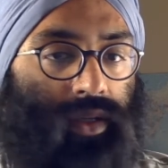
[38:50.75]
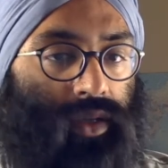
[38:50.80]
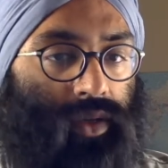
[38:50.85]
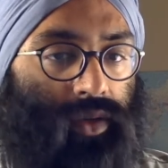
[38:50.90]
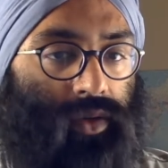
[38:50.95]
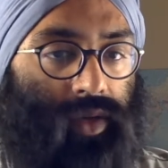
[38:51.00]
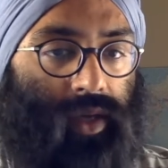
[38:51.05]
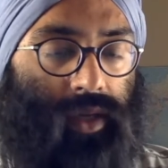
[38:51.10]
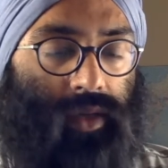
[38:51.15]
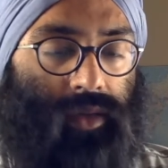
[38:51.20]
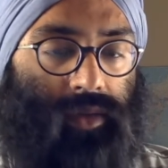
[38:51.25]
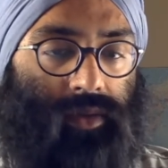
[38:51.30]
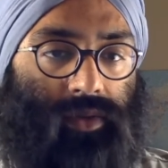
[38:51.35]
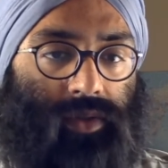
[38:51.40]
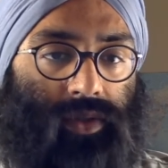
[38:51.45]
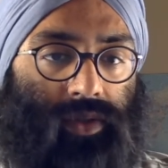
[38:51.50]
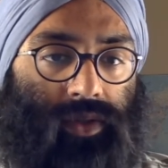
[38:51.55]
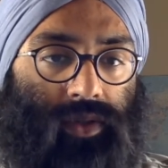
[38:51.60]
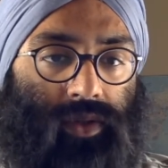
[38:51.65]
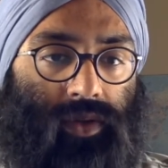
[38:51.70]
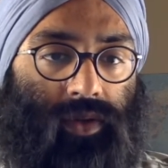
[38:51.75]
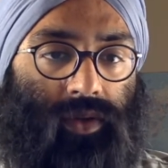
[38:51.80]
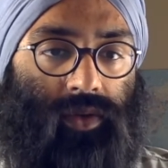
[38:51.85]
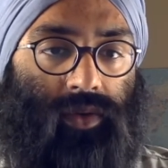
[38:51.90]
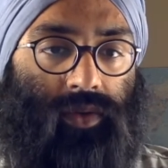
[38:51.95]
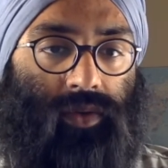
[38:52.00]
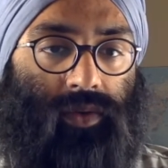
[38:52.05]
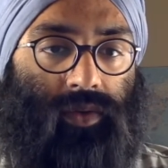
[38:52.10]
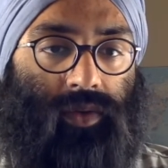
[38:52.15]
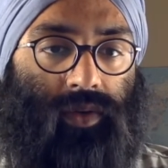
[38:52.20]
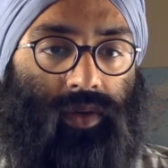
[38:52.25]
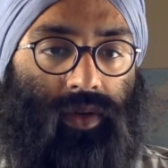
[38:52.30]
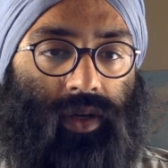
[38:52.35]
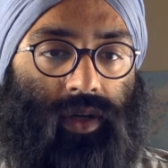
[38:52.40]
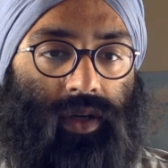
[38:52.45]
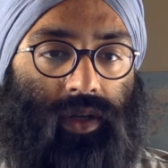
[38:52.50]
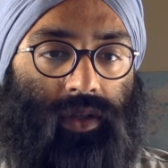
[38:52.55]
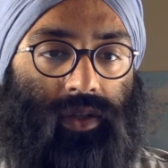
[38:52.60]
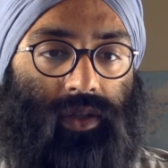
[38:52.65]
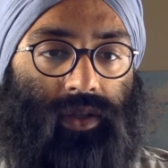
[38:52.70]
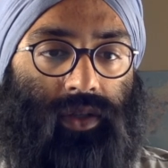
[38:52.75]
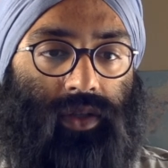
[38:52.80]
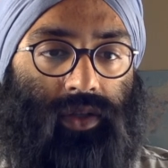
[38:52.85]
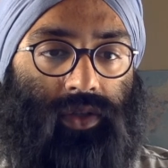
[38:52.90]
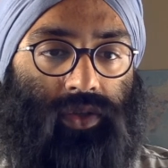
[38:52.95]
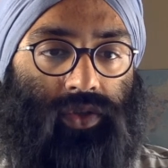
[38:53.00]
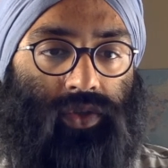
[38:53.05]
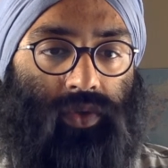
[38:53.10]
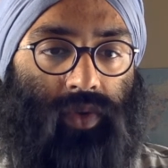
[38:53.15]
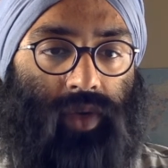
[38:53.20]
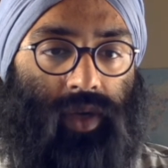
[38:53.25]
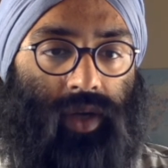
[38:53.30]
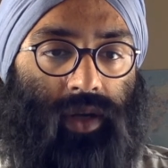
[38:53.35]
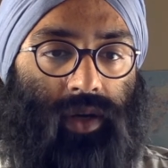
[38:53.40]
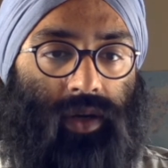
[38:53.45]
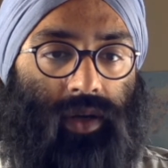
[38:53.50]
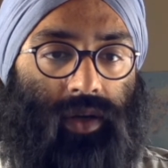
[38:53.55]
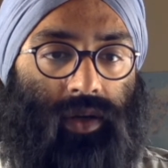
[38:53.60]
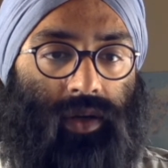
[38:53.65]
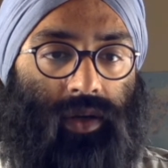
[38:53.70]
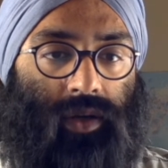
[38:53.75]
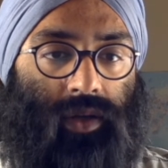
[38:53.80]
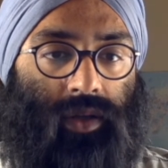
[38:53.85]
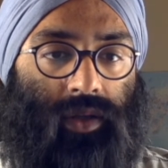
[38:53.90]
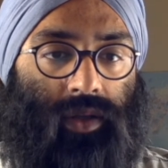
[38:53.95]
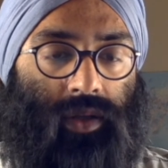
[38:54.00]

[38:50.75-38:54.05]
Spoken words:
Okay, so on the dark square,